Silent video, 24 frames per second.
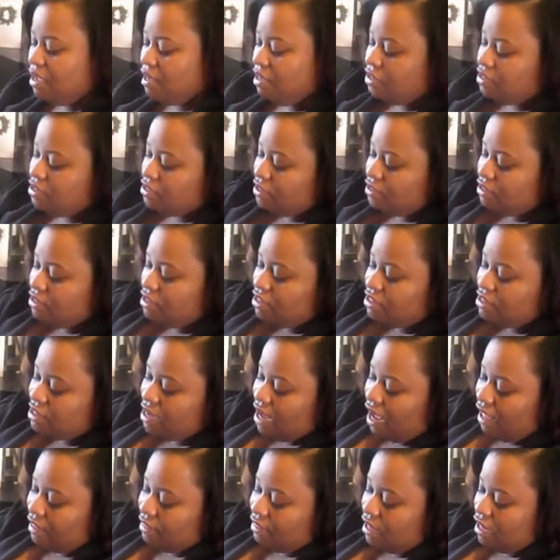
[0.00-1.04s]
So these,
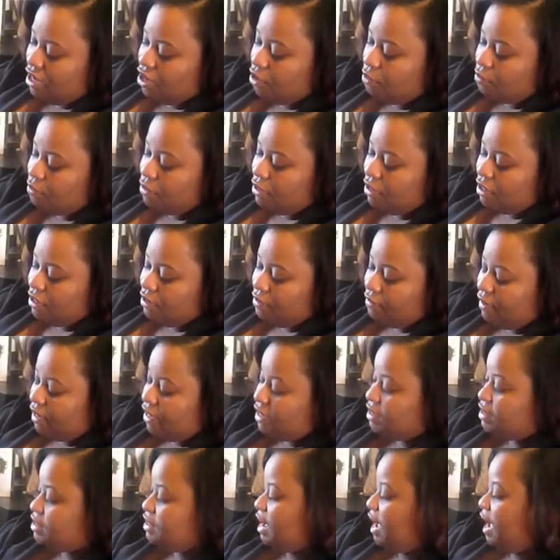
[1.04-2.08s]
I think, are really
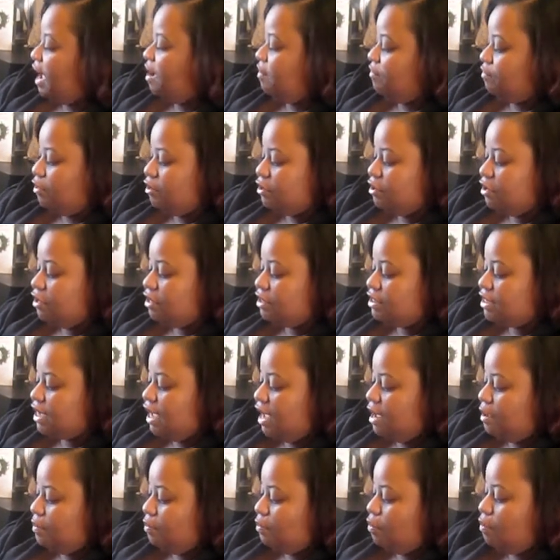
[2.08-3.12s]
great to have on your
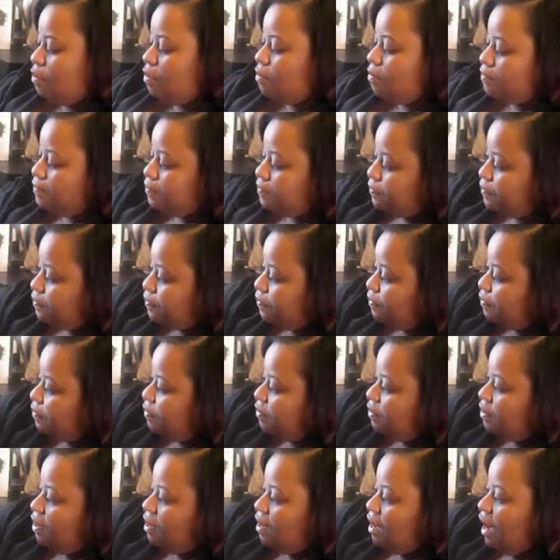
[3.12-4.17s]
table.
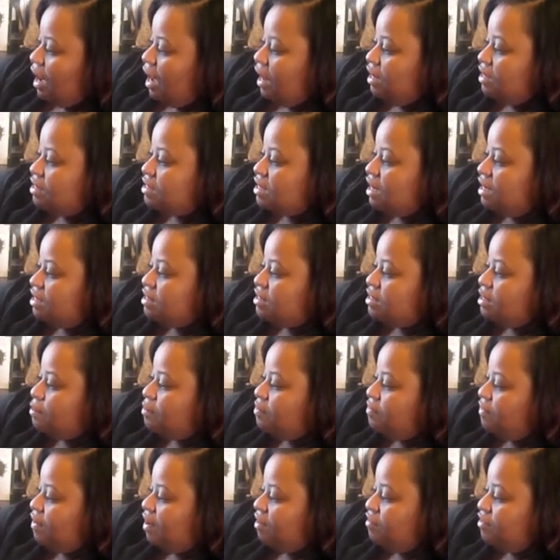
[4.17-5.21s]
And it's got some
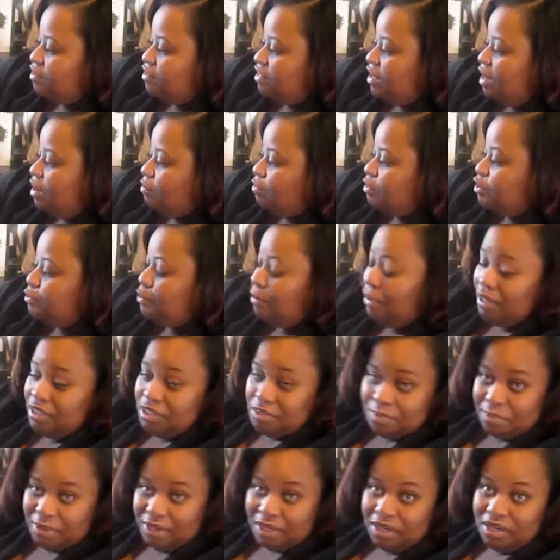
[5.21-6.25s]
of everything,
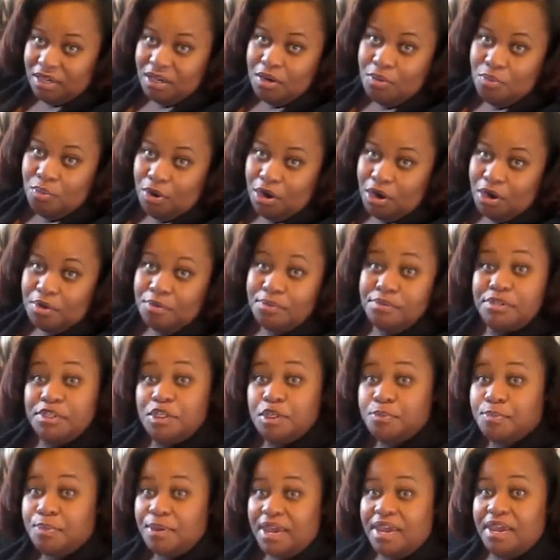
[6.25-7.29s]
responsibility, work,
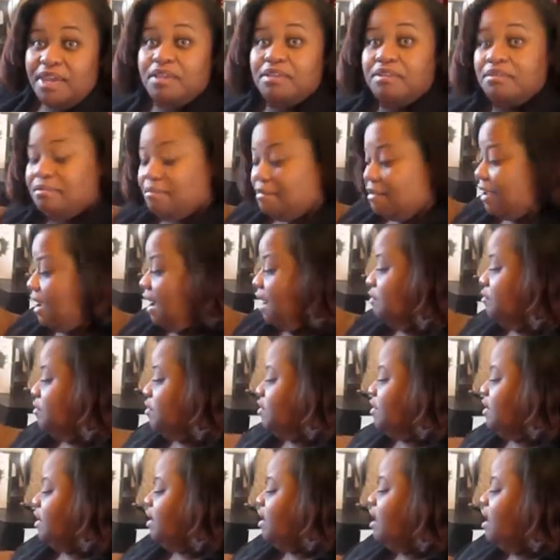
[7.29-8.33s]
respect,
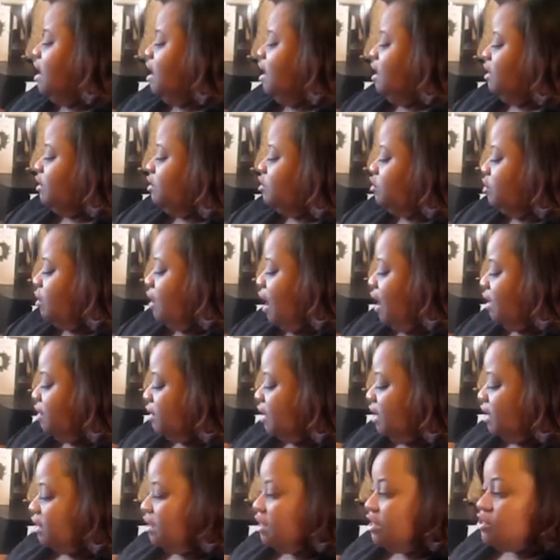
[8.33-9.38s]
everything. So I
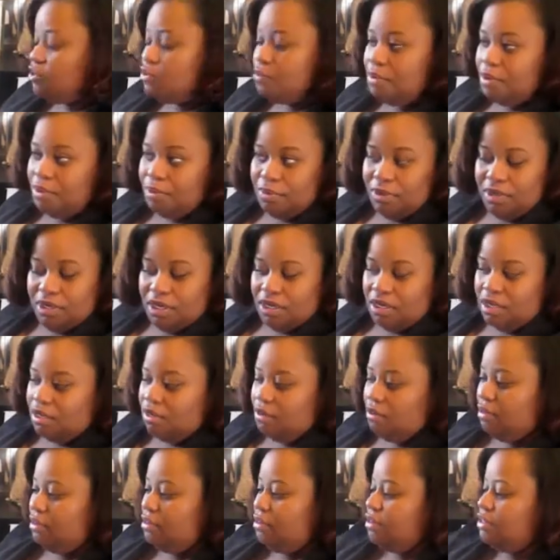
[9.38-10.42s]
think these will be really
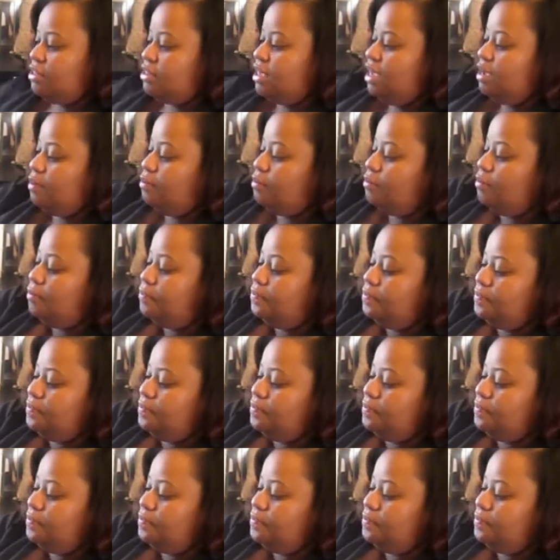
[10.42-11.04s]
cute on the table.